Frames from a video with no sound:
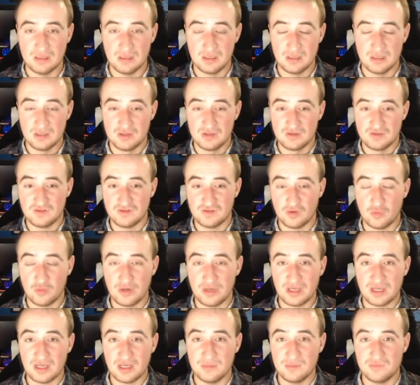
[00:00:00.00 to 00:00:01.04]
So when it
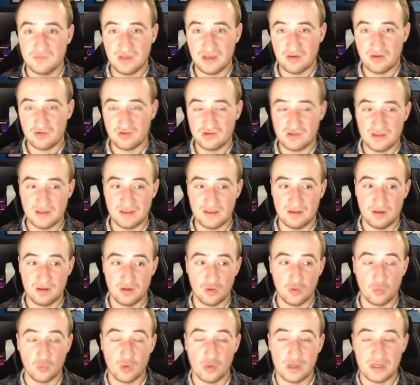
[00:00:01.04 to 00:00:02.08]
comes down to
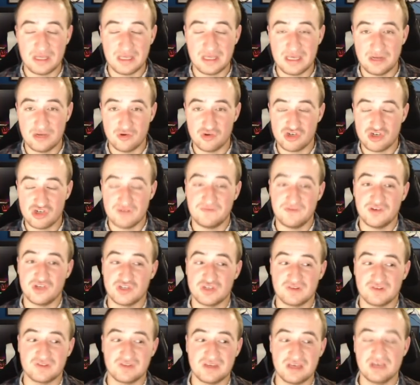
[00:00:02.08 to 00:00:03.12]
what energy
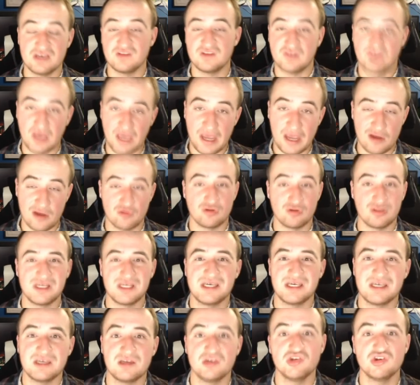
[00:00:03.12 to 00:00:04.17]
efficiency is, air
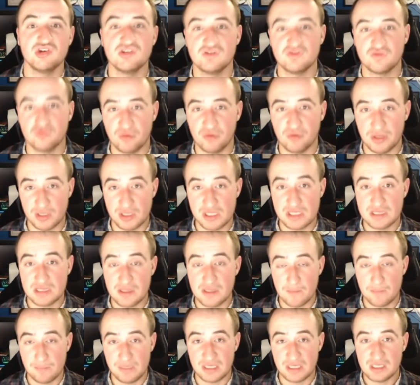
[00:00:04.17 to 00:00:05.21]
leakage is really the
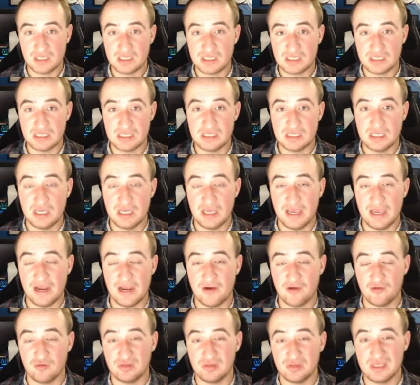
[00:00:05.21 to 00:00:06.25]
big key. Air
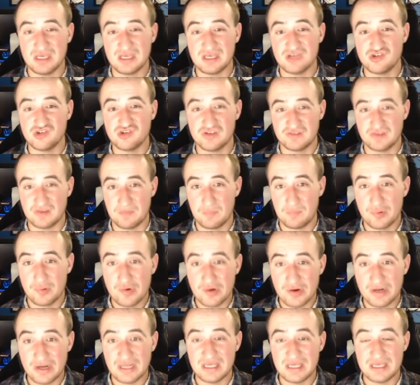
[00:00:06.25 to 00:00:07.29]
leakage is a
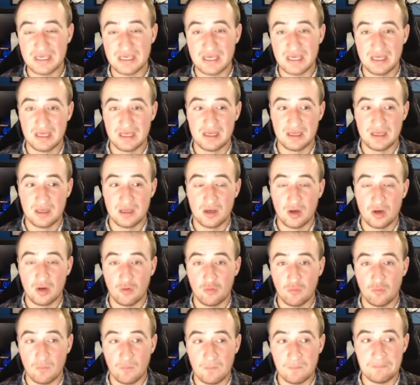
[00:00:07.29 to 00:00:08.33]
pretty
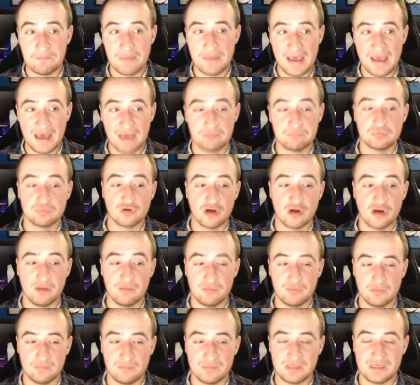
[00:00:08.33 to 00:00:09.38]
bad problem
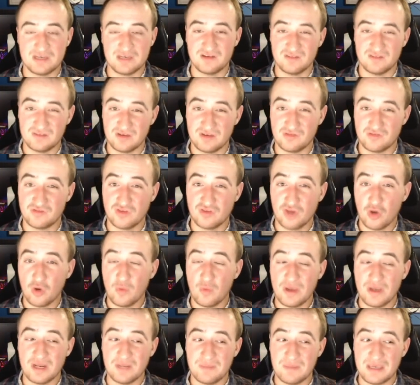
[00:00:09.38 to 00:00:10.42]
because there's no way to
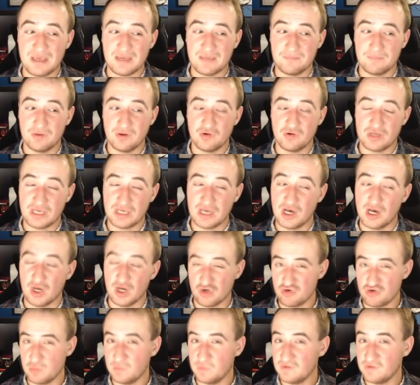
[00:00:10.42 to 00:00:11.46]
make a building
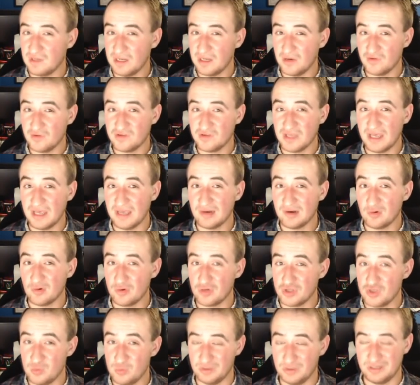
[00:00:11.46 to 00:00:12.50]
100% airtight, or you
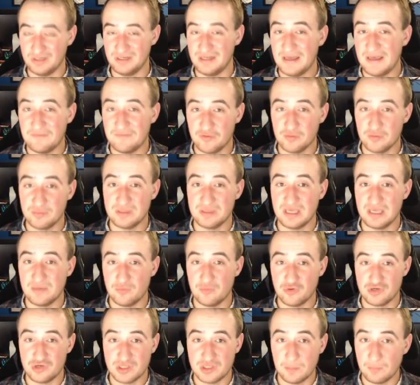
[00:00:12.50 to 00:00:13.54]
would never be able
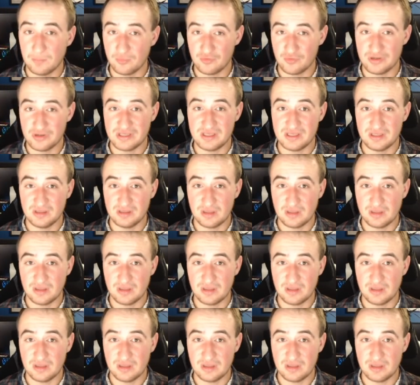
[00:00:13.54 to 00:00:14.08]
to breathe